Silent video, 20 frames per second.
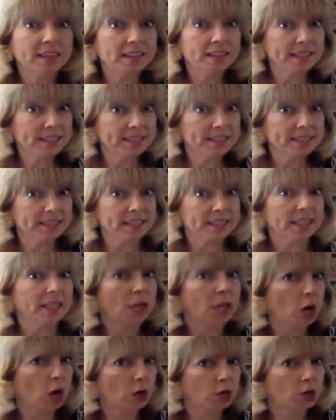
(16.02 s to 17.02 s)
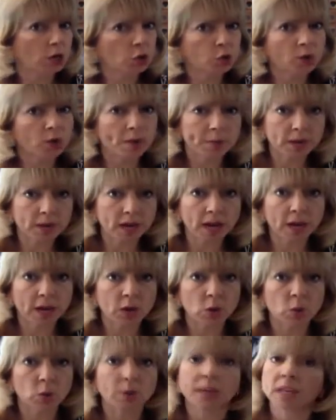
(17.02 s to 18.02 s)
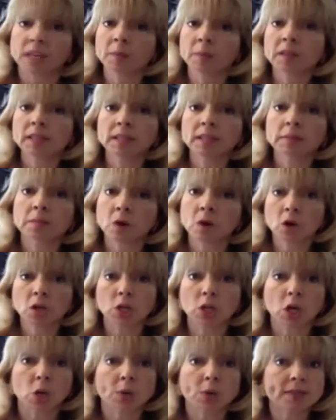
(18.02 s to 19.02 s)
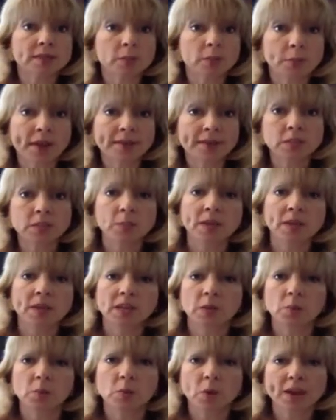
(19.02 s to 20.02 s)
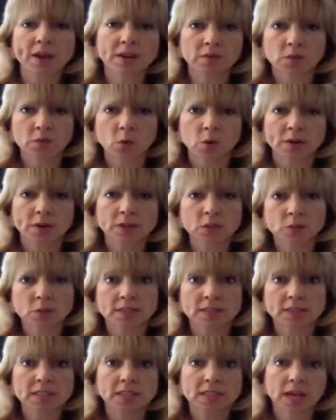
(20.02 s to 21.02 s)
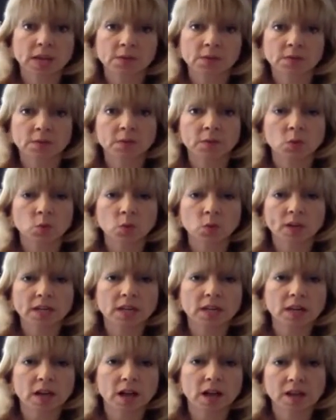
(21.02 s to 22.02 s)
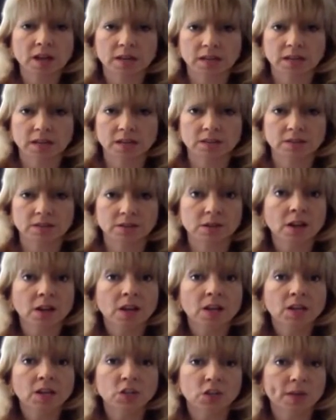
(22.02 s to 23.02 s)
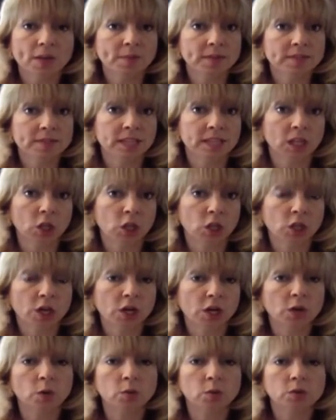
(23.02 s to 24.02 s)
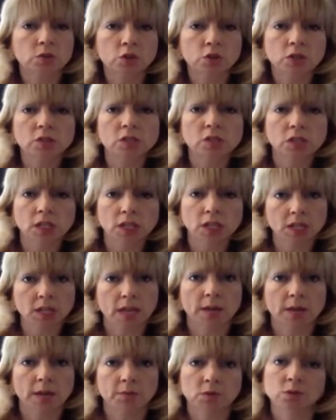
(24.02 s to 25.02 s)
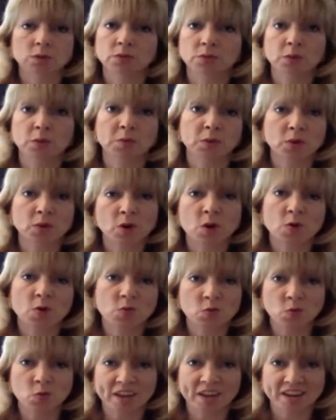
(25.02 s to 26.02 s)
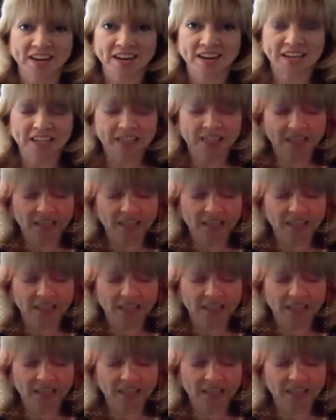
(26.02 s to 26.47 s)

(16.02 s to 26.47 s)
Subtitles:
this scene, our intrepid heroine, Emmeline Marlowe, is about to make a break for it to escape from the rugged Highlander, Jamie Sinclair, who has just kidnapped her from her own wedding.